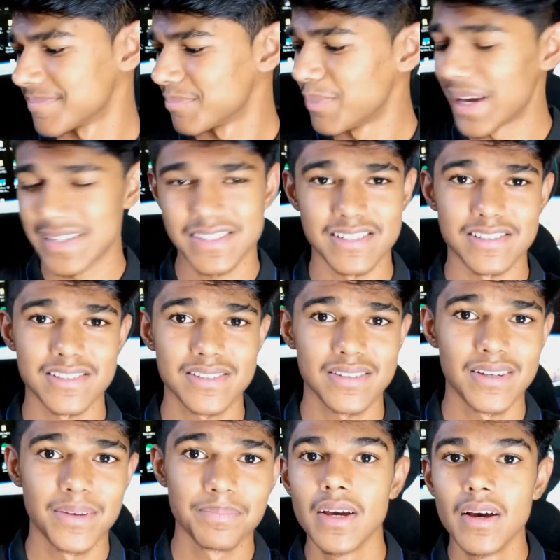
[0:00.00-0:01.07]
Makes sense.
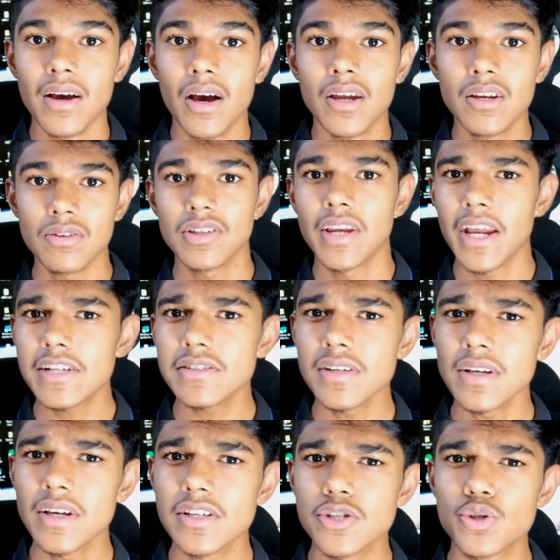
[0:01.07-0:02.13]
Now the next
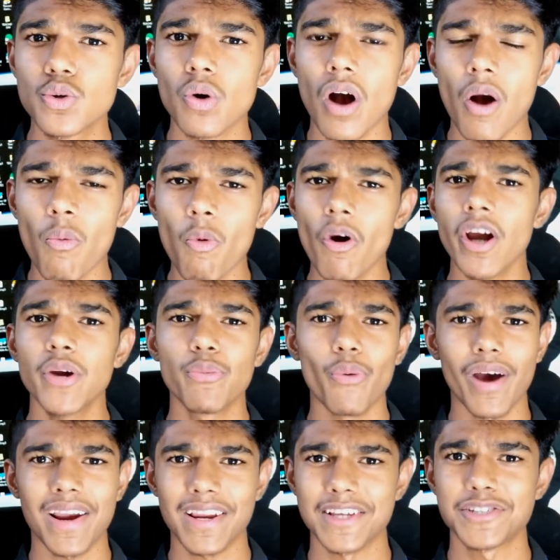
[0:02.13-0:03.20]
thing is to avoid
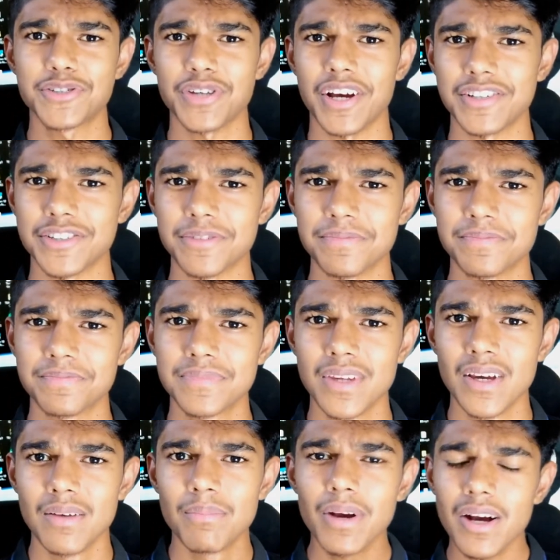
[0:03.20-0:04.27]
wireless charging,
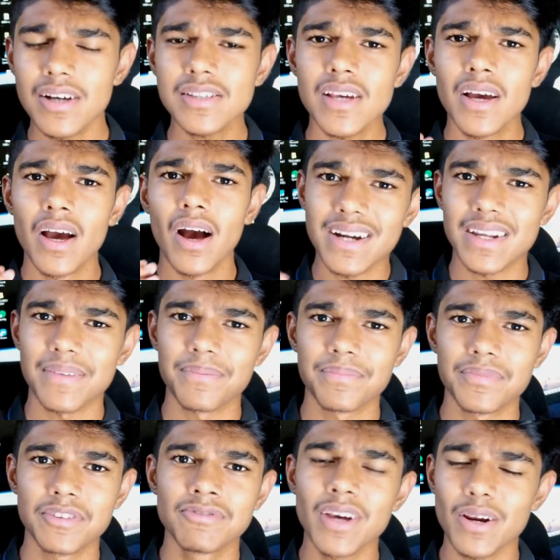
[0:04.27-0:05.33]
because
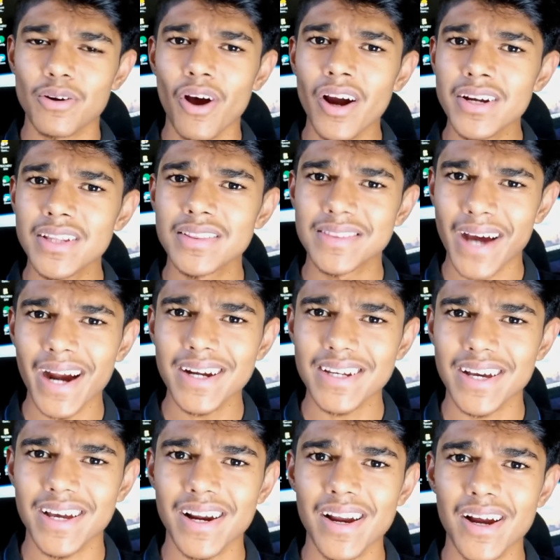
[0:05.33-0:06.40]
we are not in that
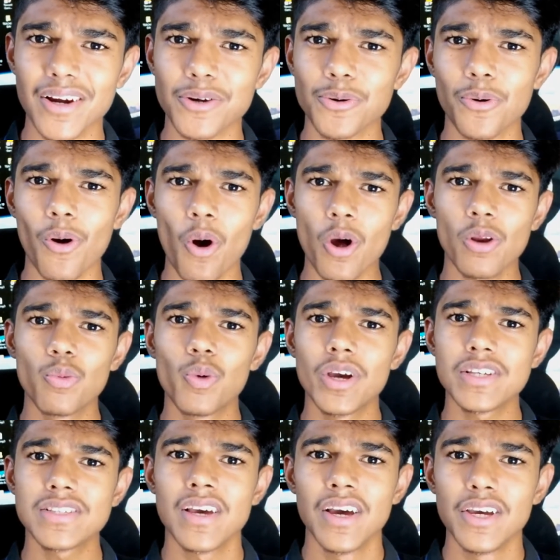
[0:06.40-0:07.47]
era to
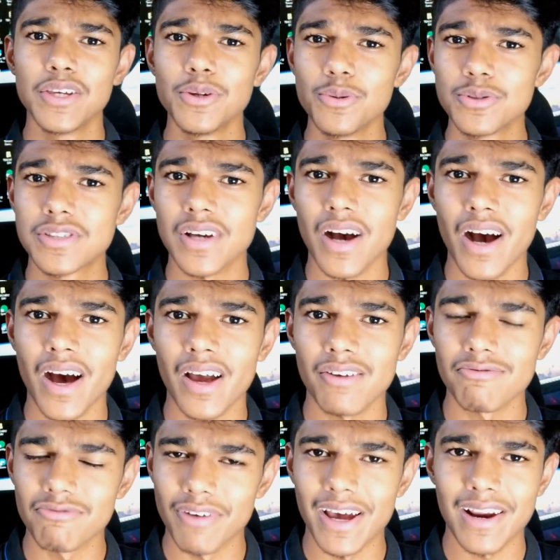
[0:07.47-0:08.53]
always use our
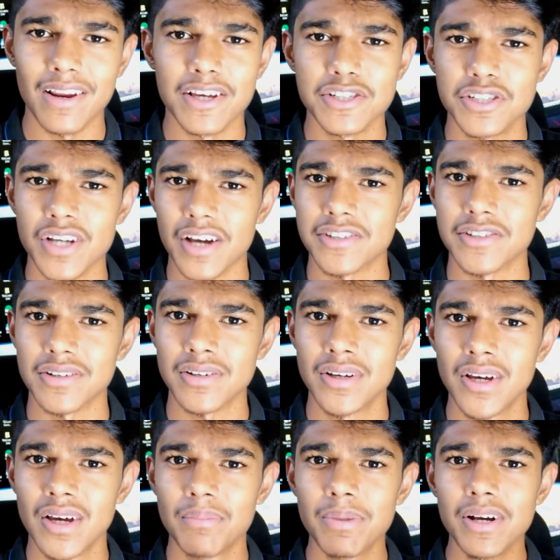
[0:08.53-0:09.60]
wireless charger,
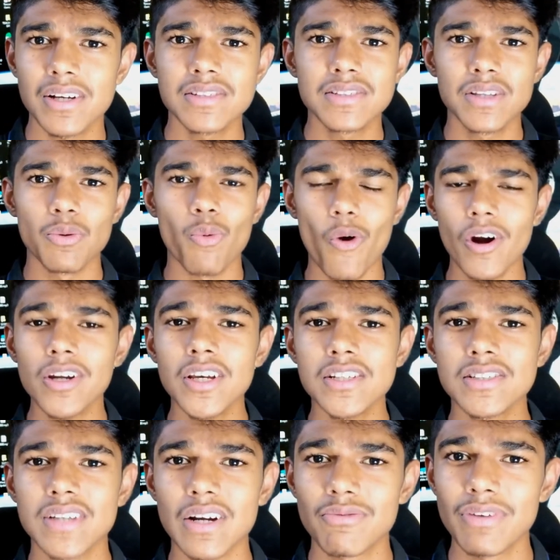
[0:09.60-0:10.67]
because the wattage
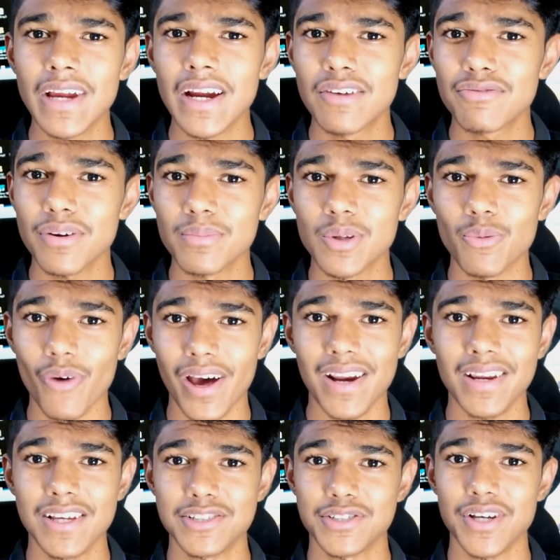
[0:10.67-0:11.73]
that we get from the
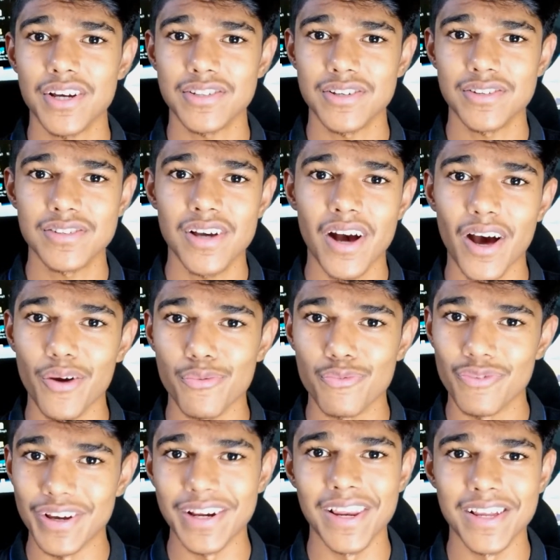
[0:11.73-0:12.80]
wireless chargers are
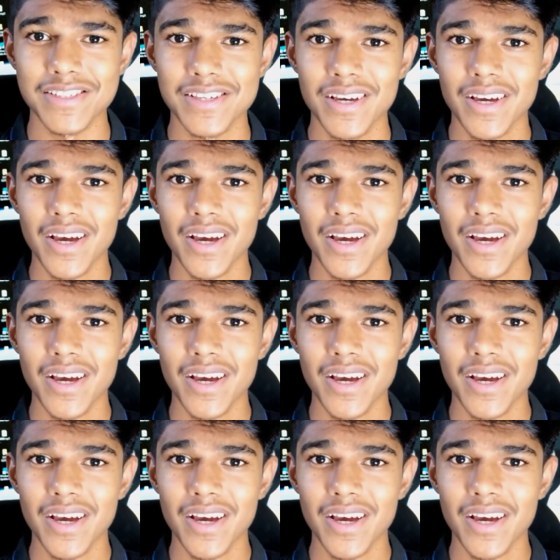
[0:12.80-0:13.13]
very less,